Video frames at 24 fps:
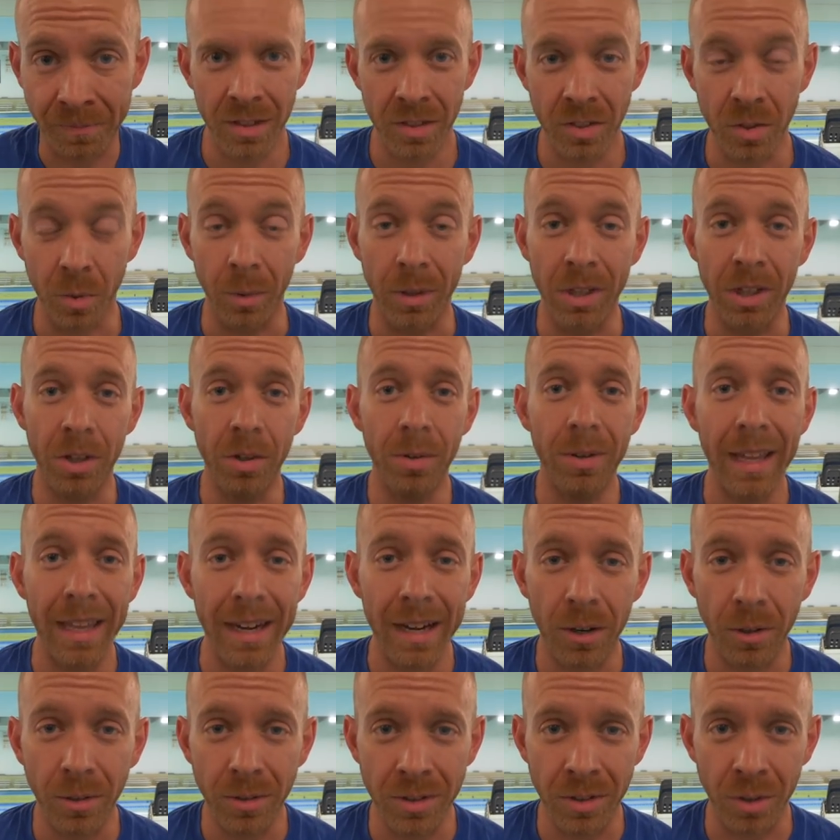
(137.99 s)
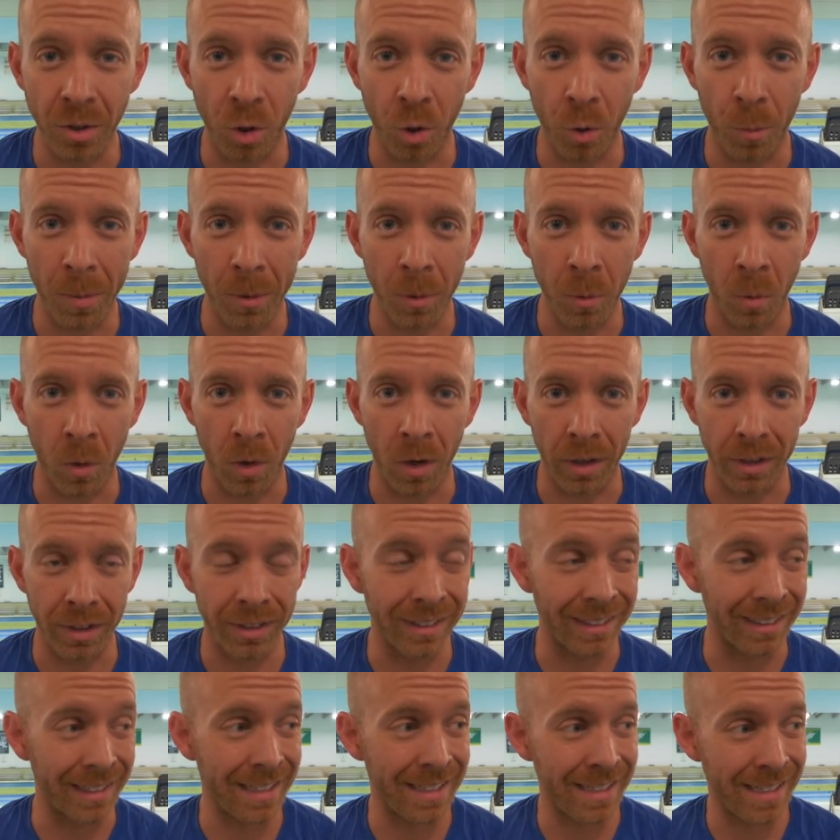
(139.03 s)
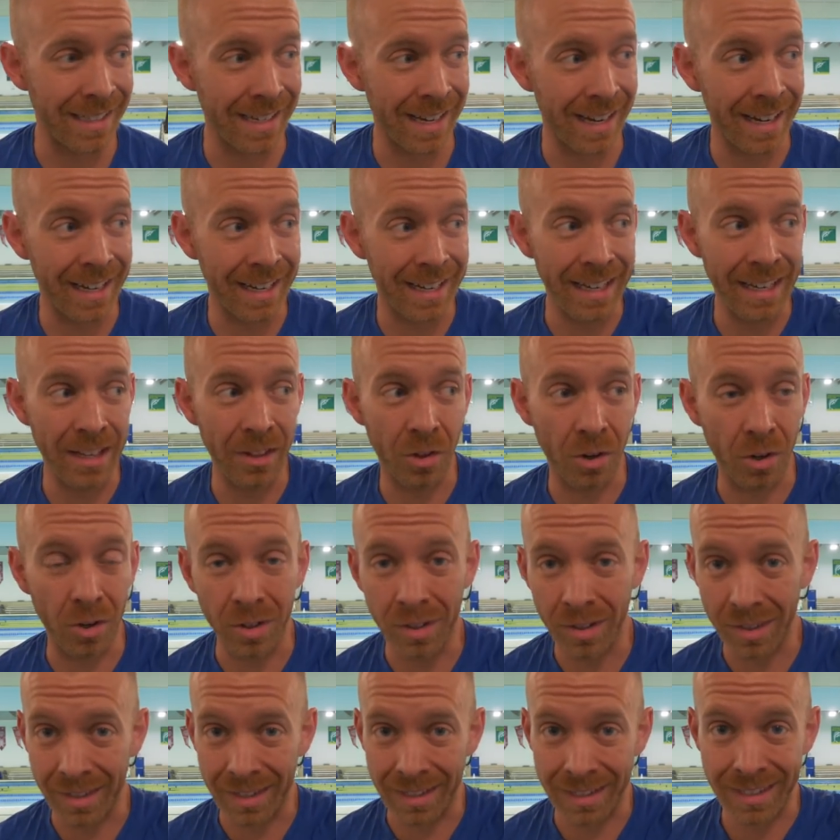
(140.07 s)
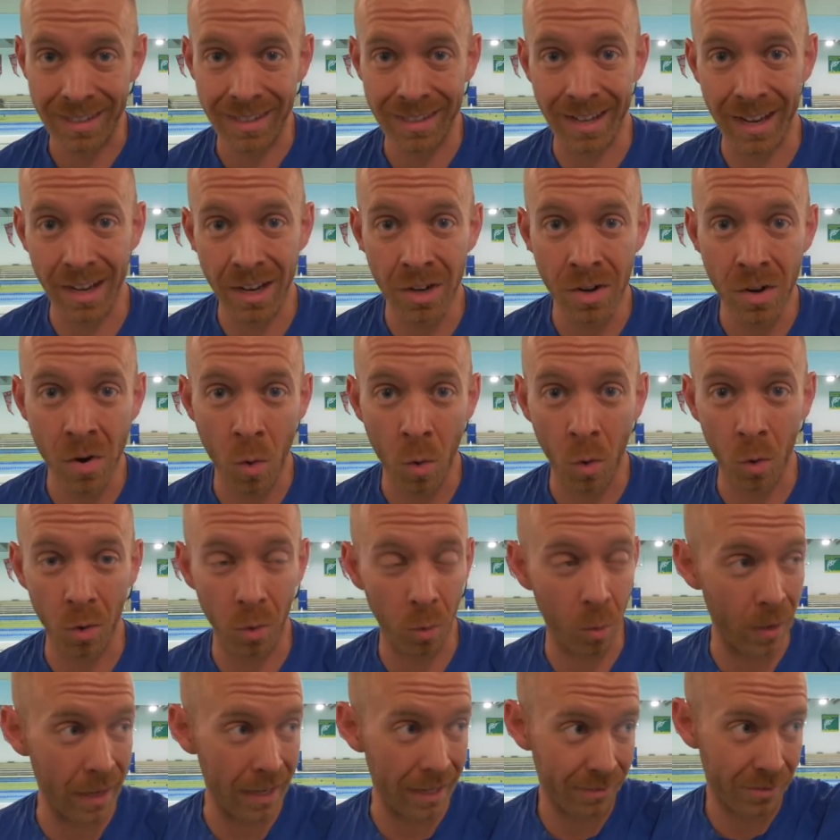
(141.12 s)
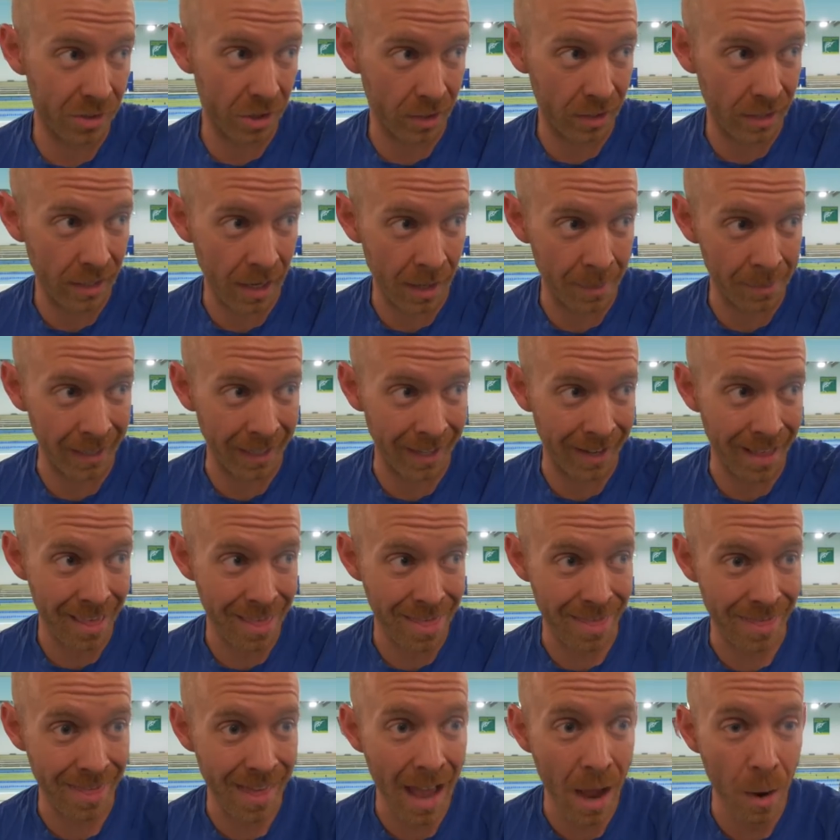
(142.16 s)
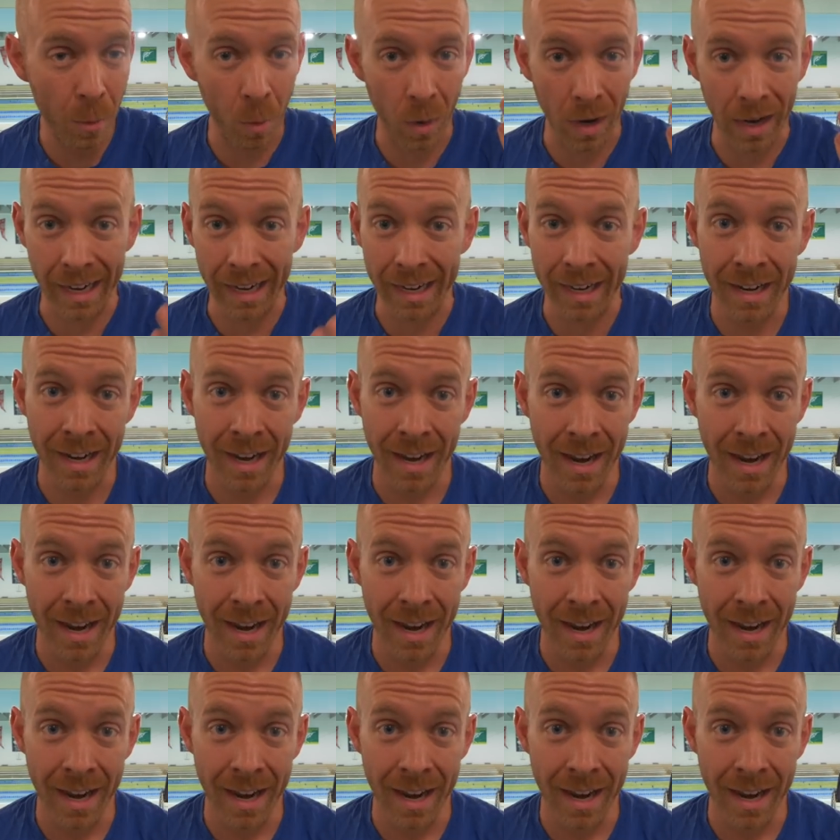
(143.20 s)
So when you get out into open water and let's say either the sun or the waves are coming that way.